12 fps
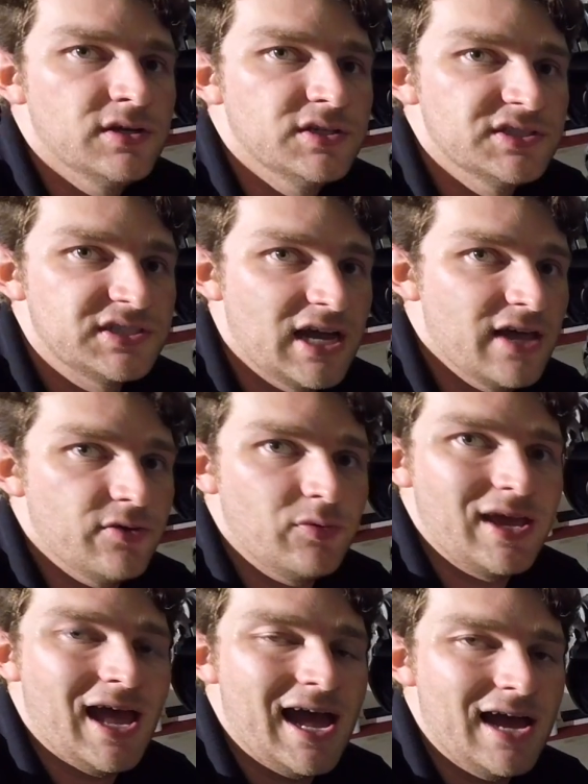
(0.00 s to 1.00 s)
So now that we
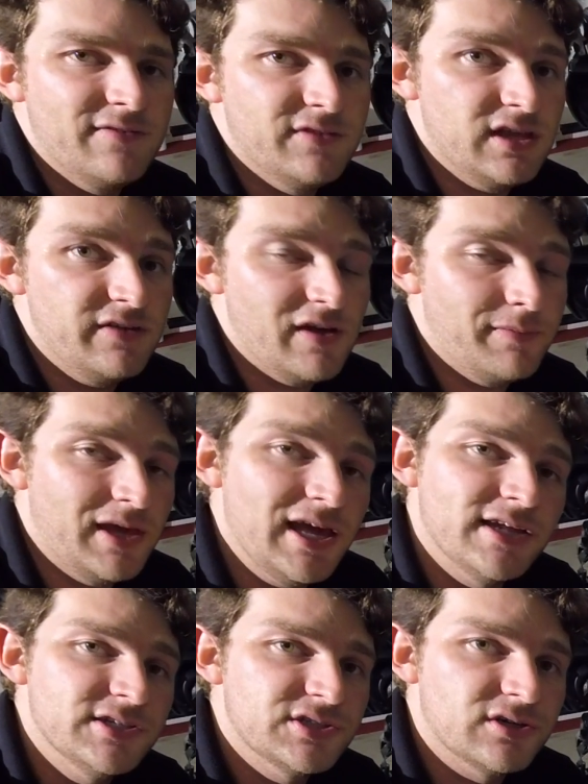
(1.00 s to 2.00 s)
have the EVAP
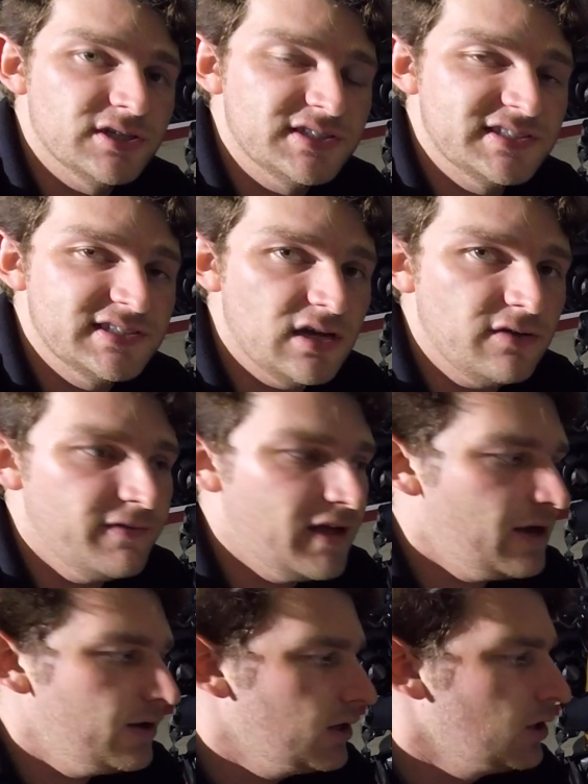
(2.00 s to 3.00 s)
canister itself
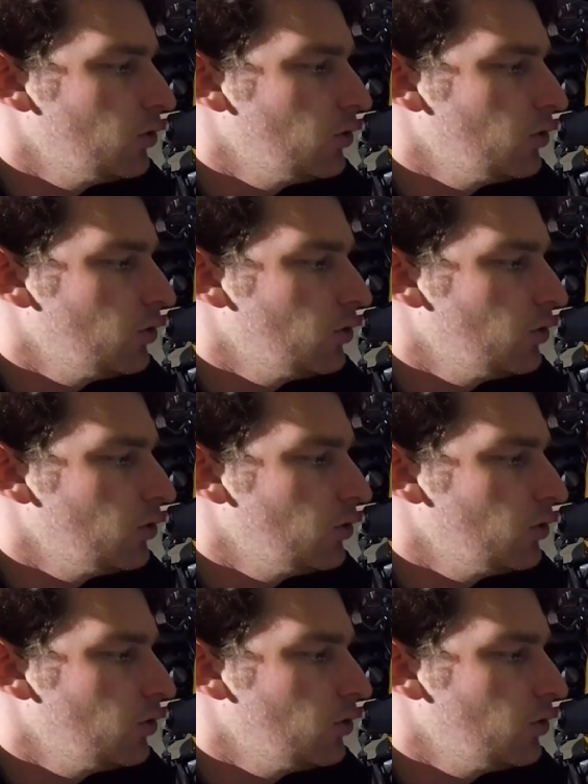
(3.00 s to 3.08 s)
out,